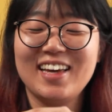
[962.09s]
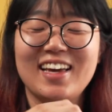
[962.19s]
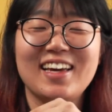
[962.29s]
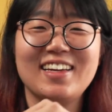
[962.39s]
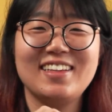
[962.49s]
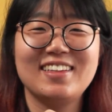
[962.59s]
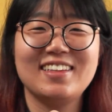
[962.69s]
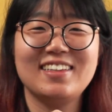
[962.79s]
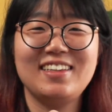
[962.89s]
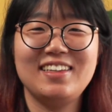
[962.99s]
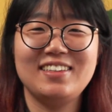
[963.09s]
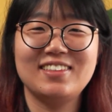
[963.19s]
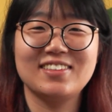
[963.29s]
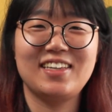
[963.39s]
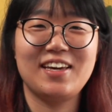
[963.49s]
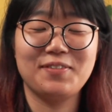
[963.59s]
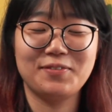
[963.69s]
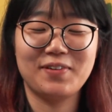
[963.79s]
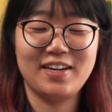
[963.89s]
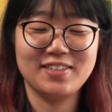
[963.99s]
and he just gave
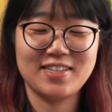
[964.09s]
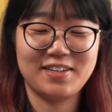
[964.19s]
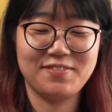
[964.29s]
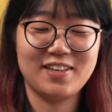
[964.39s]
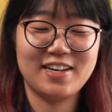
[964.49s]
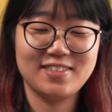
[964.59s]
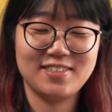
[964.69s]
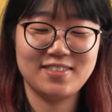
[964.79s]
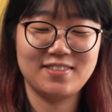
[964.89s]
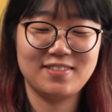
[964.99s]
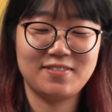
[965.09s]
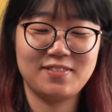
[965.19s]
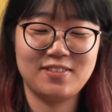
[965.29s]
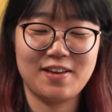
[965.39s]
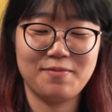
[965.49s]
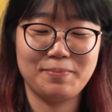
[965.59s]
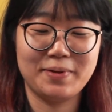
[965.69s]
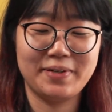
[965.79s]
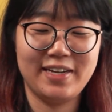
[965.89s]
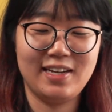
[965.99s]
away a set of dice to
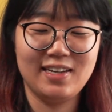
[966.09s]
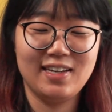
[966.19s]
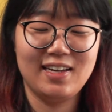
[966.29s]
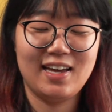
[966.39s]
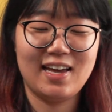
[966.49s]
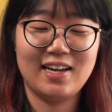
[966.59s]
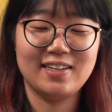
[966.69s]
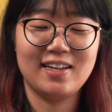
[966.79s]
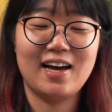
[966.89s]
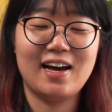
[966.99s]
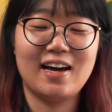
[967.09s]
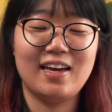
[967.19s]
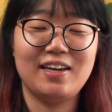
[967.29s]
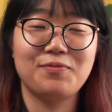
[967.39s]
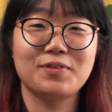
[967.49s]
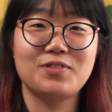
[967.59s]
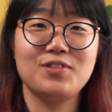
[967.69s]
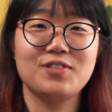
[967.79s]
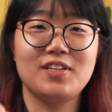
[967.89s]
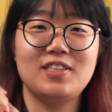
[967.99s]
everybody, and I was
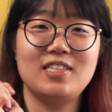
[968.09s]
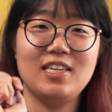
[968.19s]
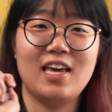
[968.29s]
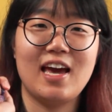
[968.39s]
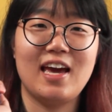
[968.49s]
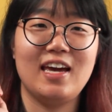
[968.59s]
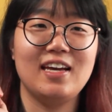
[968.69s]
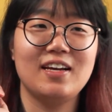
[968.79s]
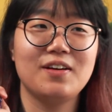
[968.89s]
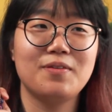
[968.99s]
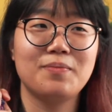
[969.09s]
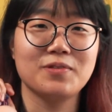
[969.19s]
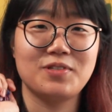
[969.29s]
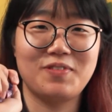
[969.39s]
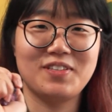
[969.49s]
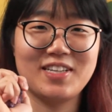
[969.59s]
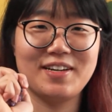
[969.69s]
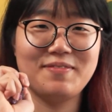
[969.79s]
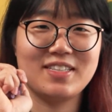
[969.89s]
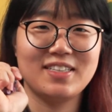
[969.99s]
using DA most of the
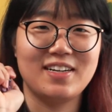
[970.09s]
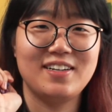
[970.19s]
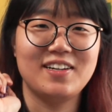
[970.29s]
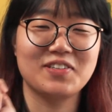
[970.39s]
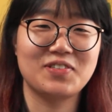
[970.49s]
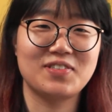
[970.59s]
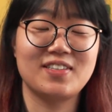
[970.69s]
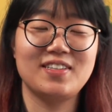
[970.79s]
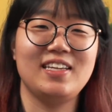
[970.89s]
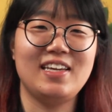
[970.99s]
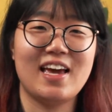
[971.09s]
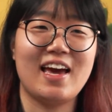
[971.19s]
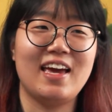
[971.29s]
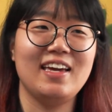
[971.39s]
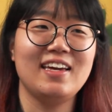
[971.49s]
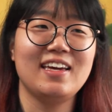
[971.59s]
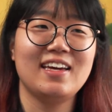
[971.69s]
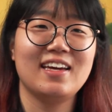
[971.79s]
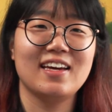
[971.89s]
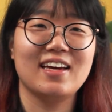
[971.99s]
times and I lost DA
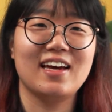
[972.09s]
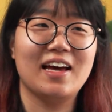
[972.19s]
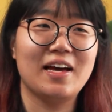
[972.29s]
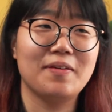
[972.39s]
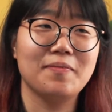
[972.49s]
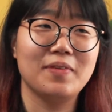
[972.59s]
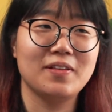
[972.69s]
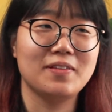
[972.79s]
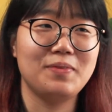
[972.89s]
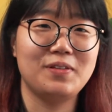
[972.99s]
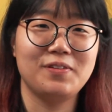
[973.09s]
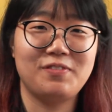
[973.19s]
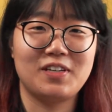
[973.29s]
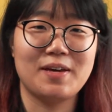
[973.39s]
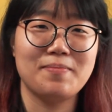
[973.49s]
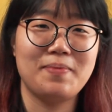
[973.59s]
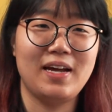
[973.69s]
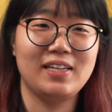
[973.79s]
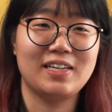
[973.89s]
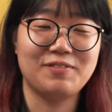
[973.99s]
in the middle of the
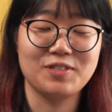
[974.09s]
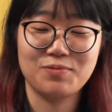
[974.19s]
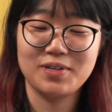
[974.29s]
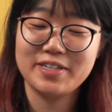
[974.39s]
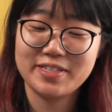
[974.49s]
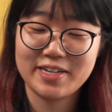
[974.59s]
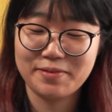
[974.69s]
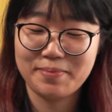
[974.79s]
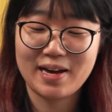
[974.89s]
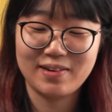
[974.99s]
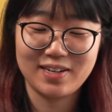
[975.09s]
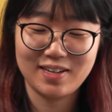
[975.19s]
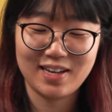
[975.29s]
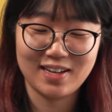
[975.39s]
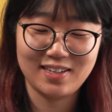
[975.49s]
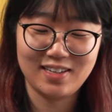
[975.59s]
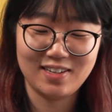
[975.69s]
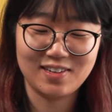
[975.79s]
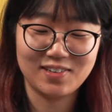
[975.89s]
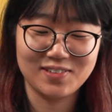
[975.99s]
campaign. I was really sad about it, and he
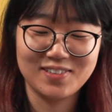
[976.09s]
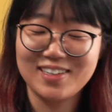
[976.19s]
got